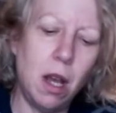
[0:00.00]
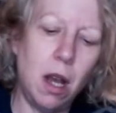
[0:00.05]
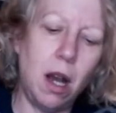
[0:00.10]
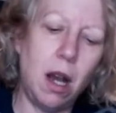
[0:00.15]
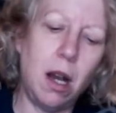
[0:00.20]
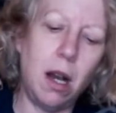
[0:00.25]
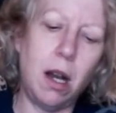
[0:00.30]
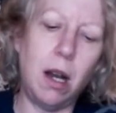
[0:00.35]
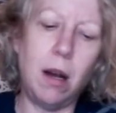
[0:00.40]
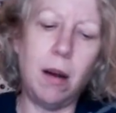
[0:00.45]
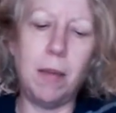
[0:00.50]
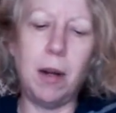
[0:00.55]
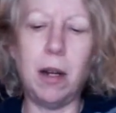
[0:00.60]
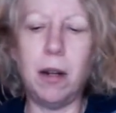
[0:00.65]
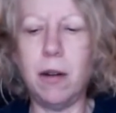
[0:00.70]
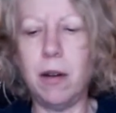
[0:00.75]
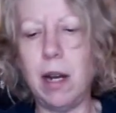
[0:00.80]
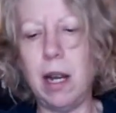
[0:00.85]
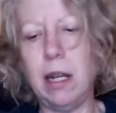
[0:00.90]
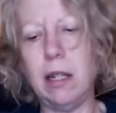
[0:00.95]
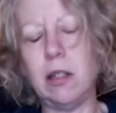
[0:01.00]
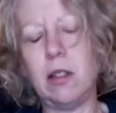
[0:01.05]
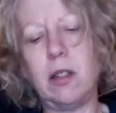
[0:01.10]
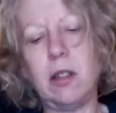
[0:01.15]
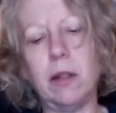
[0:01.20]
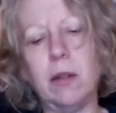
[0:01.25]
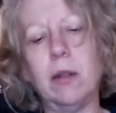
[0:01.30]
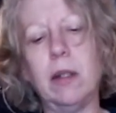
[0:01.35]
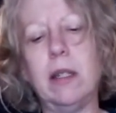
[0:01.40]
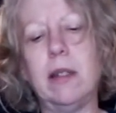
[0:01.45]
All right,
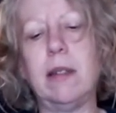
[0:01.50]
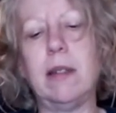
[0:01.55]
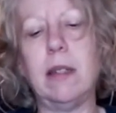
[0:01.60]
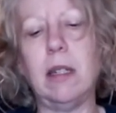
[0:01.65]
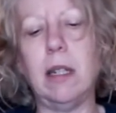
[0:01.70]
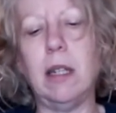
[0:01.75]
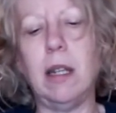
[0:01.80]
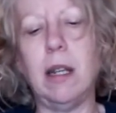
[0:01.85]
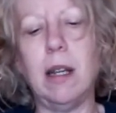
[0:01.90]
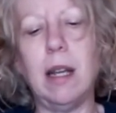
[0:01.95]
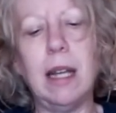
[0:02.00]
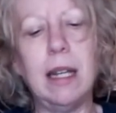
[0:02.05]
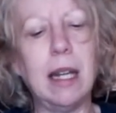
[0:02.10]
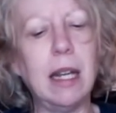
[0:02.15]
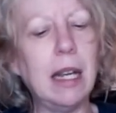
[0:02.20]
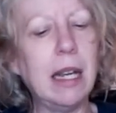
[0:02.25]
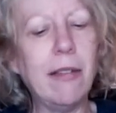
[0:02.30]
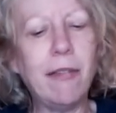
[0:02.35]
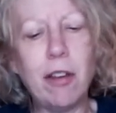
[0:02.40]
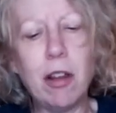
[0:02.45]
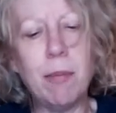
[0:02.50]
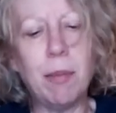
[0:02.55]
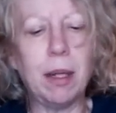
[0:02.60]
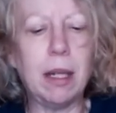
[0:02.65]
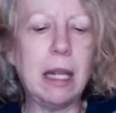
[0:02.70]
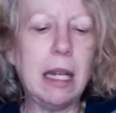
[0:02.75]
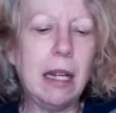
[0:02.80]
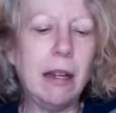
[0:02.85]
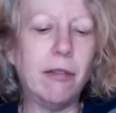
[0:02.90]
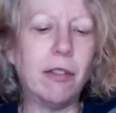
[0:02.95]
so let's see. And the if you
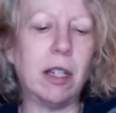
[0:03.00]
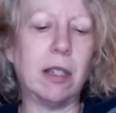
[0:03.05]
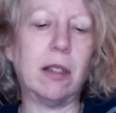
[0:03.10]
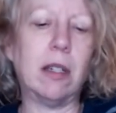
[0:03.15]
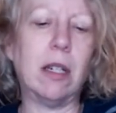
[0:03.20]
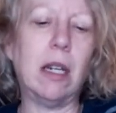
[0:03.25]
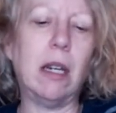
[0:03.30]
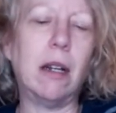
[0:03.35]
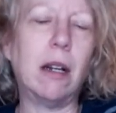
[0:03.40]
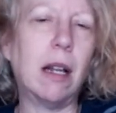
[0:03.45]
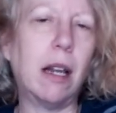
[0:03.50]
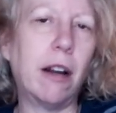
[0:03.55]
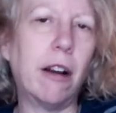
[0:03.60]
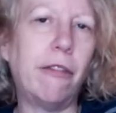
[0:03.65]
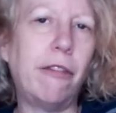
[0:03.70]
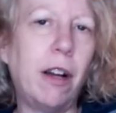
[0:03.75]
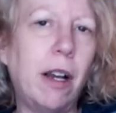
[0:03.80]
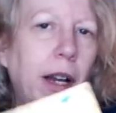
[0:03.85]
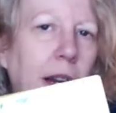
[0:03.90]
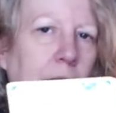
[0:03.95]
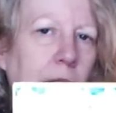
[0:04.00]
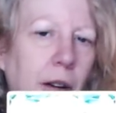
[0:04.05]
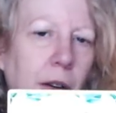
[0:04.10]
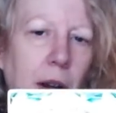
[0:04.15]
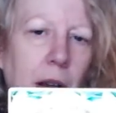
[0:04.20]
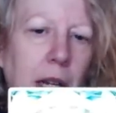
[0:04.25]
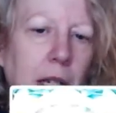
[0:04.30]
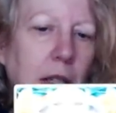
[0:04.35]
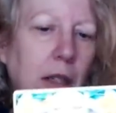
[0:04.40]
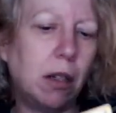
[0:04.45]
believe doesn't need clarified. All
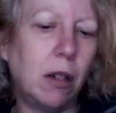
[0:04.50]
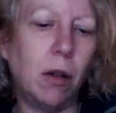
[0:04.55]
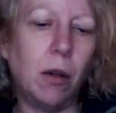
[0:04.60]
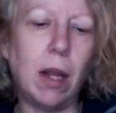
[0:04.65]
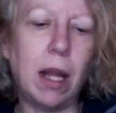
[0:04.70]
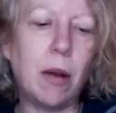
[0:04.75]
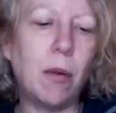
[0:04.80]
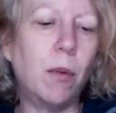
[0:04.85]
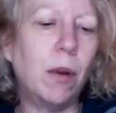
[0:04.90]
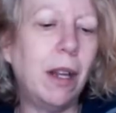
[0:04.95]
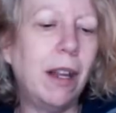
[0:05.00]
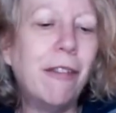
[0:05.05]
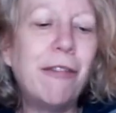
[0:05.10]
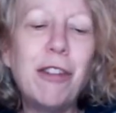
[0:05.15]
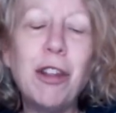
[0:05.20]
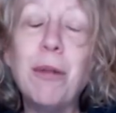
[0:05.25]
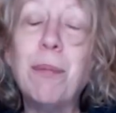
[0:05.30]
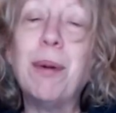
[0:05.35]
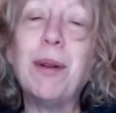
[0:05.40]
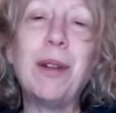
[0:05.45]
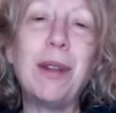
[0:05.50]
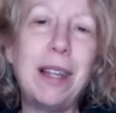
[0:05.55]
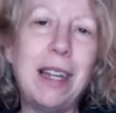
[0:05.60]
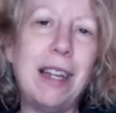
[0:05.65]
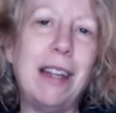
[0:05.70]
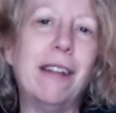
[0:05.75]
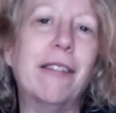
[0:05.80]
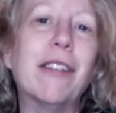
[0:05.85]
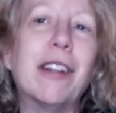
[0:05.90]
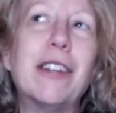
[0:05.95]
right, so like if you
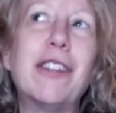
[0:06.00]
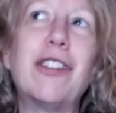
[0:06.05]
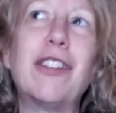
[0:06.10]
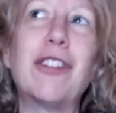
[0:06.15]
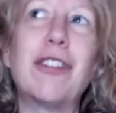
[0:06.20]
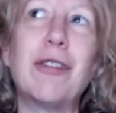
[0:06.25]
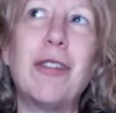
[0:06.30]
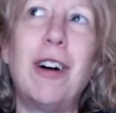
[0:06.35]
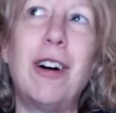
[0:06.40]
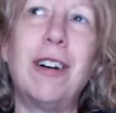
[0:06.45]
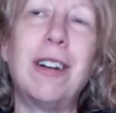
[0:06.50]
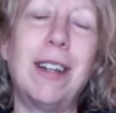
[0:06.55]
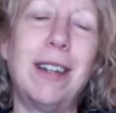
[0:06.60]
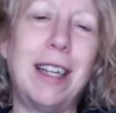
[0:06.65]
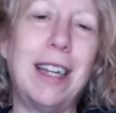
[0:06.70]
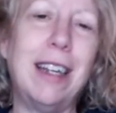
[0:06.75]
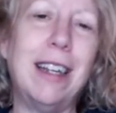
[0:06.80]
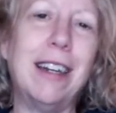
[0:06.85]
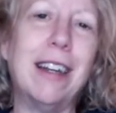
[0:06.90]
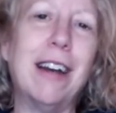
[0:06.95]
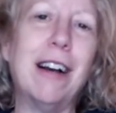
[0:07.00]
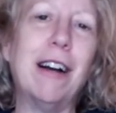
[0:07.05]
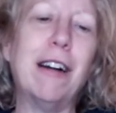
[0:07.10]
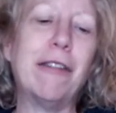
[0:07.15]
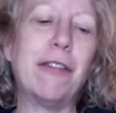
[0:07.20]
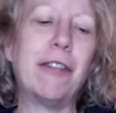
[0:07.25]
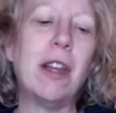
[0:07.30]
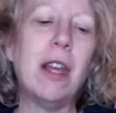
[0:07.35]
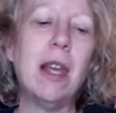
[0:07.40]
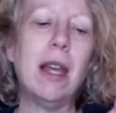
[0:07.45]
believe strongly
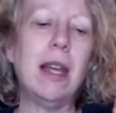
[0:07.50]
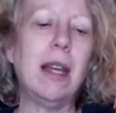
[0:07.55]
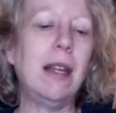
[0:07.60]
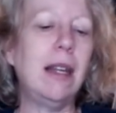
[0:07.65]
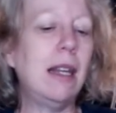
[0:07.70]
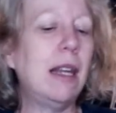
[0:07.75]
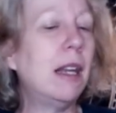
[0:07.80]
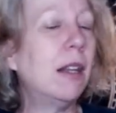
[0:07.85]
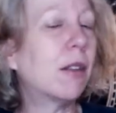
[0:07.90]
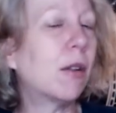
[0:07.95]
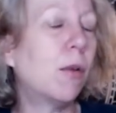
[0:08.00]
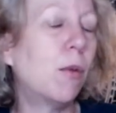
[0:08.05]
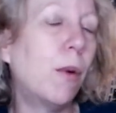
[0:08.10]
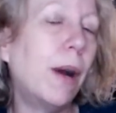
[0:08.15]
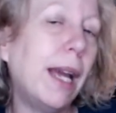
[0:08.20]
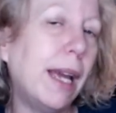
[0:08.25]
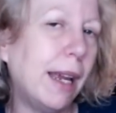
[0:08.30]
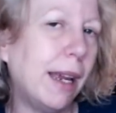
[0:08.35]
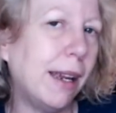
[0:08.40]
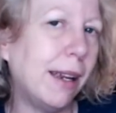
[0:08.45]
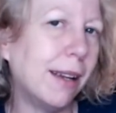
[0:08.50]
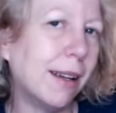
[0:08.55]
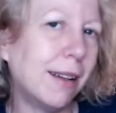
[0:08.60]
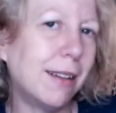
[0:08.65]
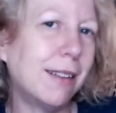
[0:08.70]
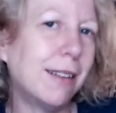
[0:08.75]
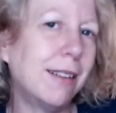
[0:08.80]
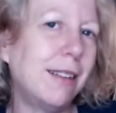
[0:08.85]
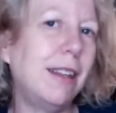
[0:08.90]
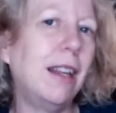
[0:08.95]
enough, either way,
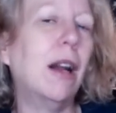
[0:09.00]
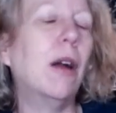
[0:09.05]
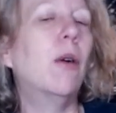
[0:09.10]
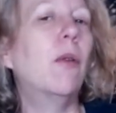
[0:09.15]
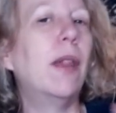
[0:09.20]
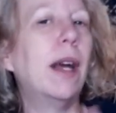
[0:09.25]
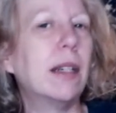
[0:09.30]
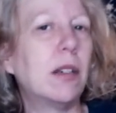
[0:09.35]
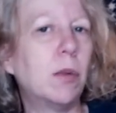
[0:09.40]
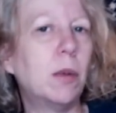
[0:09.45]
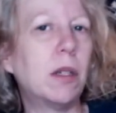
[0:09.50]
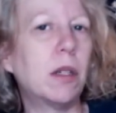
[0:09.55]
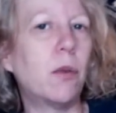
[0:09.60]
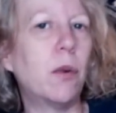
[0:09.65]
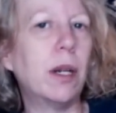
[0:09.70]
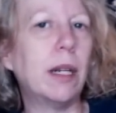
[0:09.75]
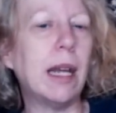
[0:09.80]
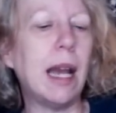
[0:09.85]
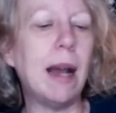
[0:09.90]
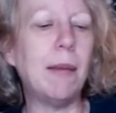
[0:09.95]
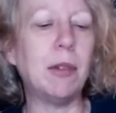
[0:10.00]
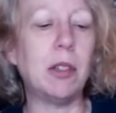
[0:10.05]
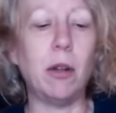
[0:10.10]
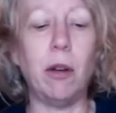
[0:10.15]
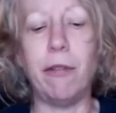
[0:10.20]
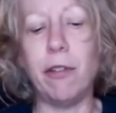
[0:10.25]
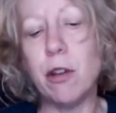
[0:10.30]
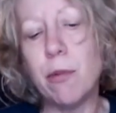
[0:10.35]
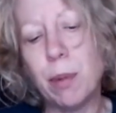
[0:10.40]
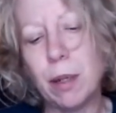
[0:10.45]
you know, that's what's going to happen. So
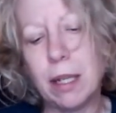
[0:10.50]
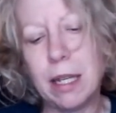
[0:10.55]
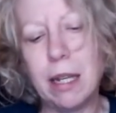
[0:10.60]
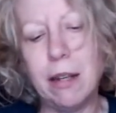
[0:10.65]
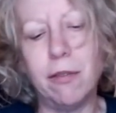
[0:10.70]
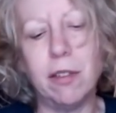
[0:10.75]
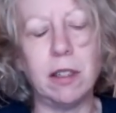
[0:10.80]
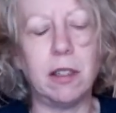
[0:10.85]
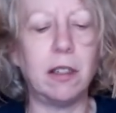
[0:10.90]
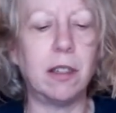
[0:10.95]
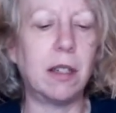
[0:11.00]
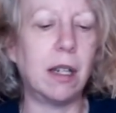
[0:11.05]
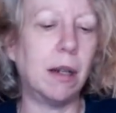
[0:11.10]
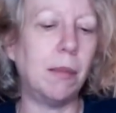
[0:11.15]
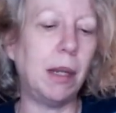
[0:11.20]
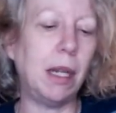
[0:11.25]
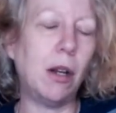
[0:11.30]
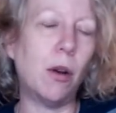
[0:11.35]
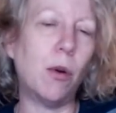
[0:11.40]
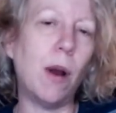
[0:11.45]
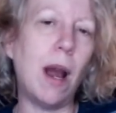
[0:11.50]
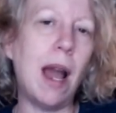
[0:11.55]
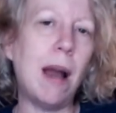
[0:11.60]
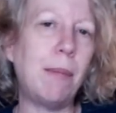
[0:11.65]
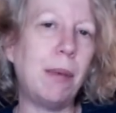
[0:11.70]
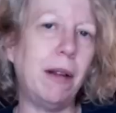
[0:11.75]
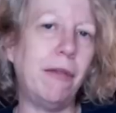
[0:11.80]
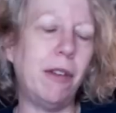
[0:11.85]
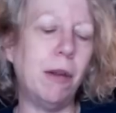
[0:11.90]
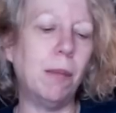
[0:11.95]
if you believe this is going to be
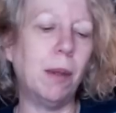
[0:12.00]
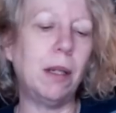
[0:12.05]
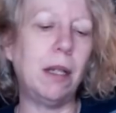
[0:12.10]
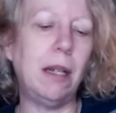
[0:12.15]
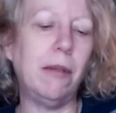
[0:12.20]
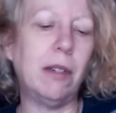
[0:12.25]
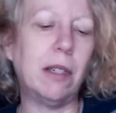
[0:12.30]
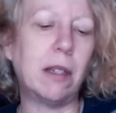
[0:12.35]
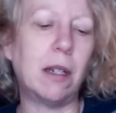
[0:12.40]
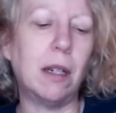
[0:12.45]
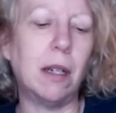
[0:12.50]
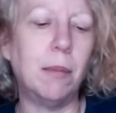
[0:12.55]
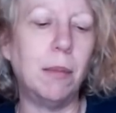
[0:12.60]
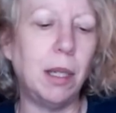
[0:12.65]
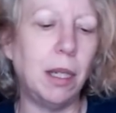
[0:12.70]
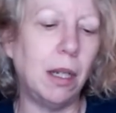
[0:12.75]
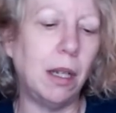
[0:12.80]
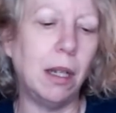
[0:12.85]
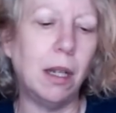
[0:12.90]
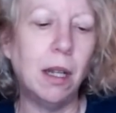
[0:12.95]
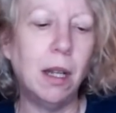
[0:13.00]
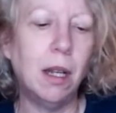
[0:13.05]
crap, if you believe it's going to be